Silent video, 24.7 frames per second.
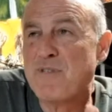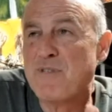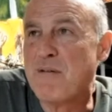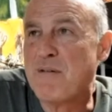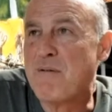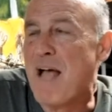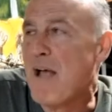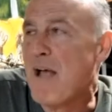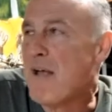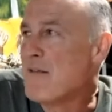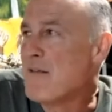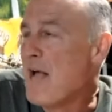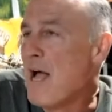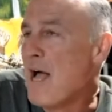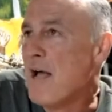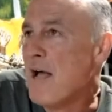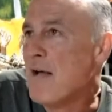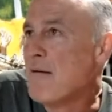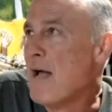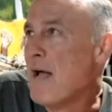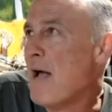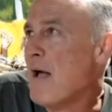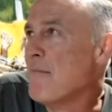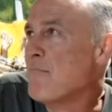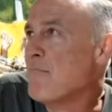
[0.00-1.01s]
she, I,
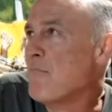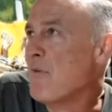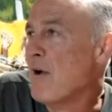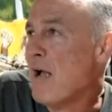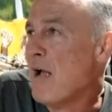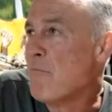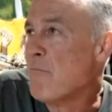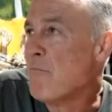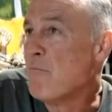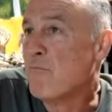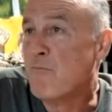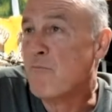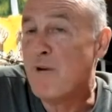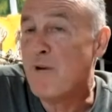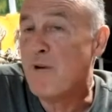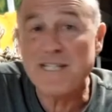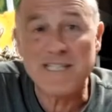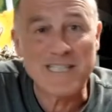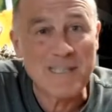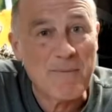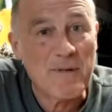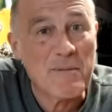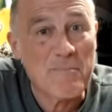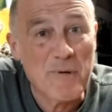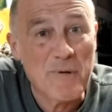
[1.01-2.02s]
I, I, read
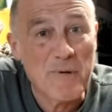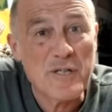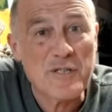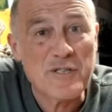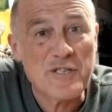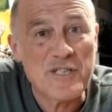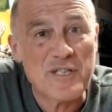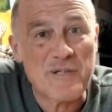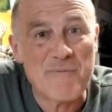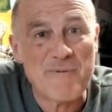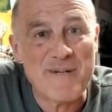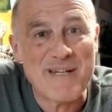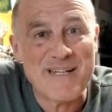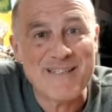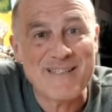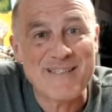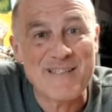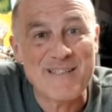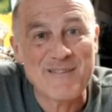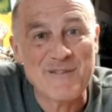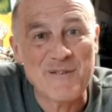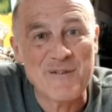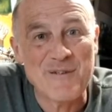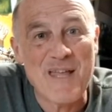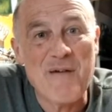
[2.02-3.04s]
some of the books she reads,
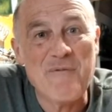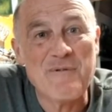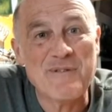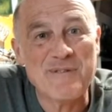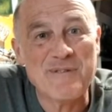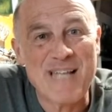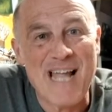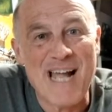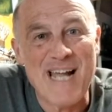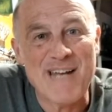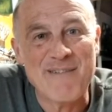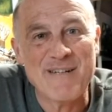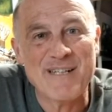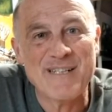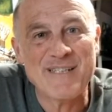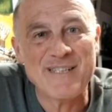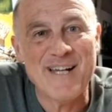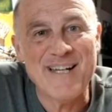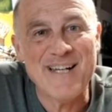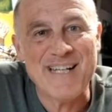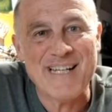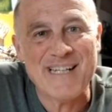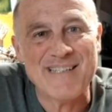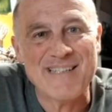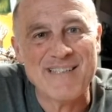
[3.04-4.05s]
so that was kind of
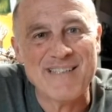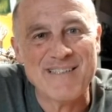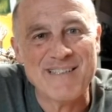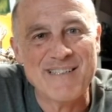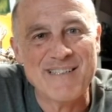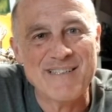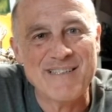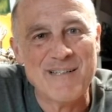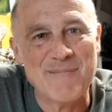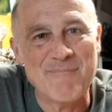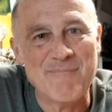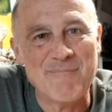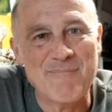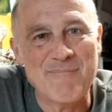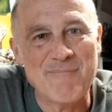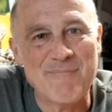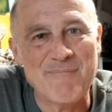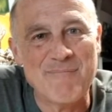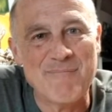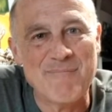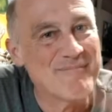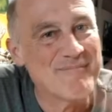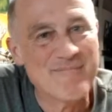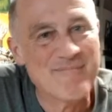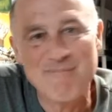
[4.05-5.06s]
exciting to see somebody,
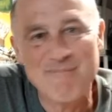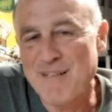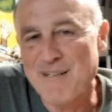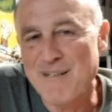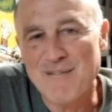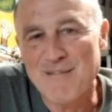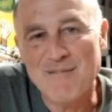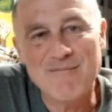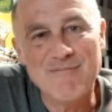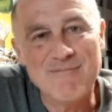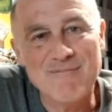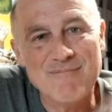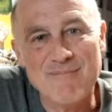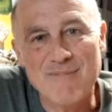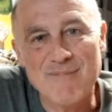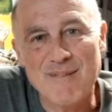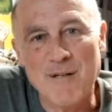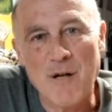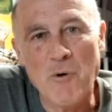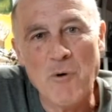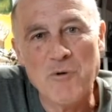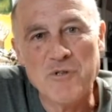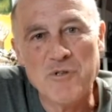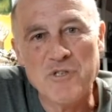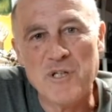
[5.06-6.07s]
you know, an
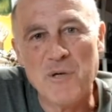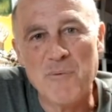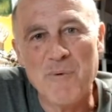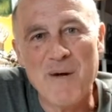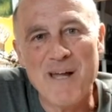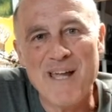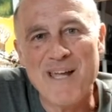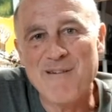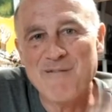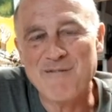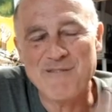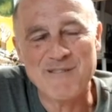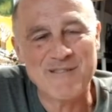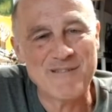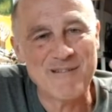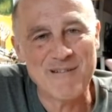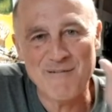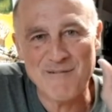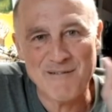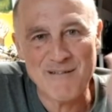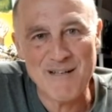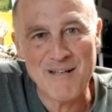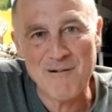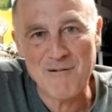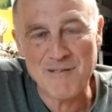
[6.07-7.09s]
ocean away. It was,
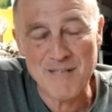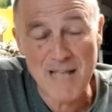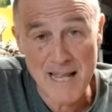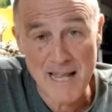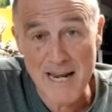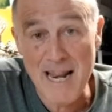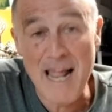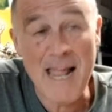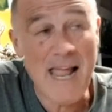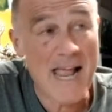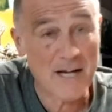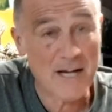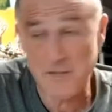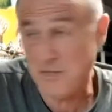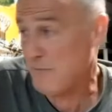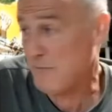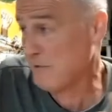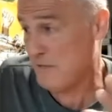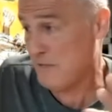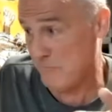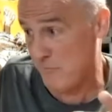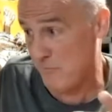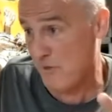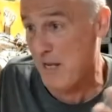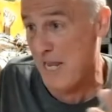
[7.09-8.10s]
it was, and I actually was.
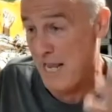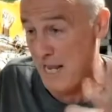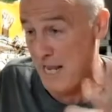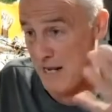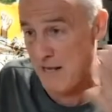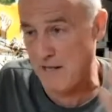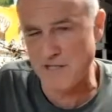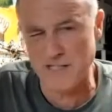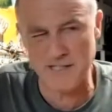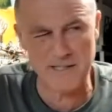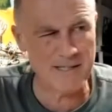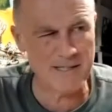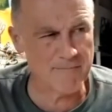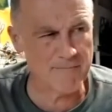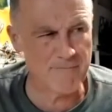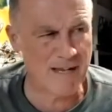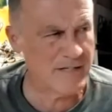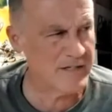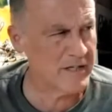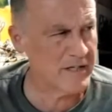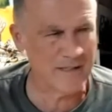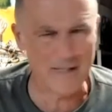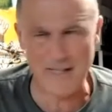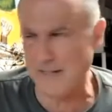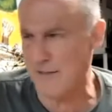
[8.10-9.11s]
She said,
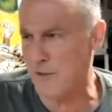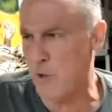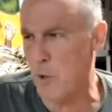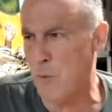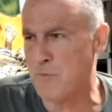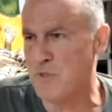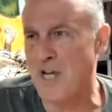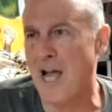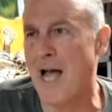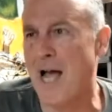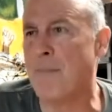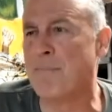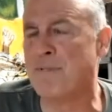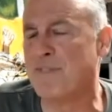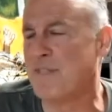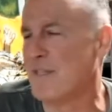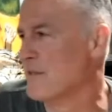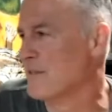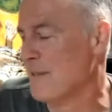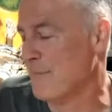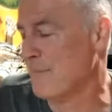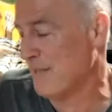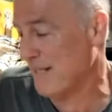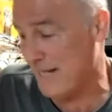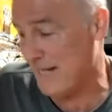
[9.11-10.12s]
mentioned like Noam Chomsky or
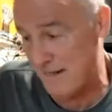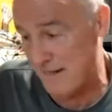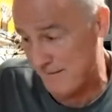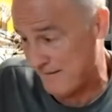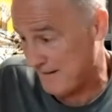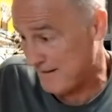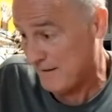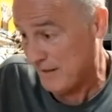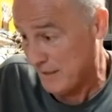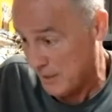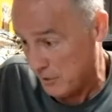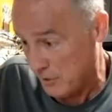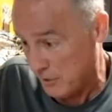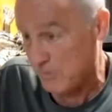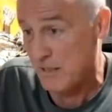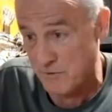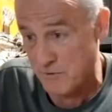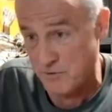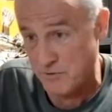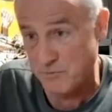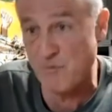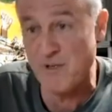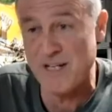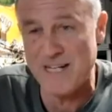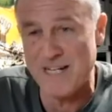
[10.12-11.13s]
something, and I literally
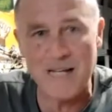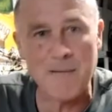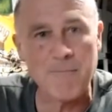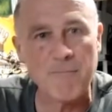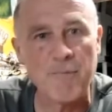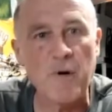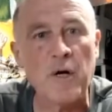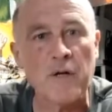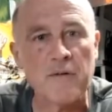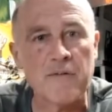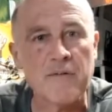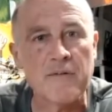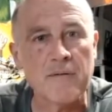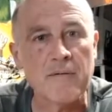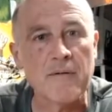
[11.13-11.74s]
was reading a book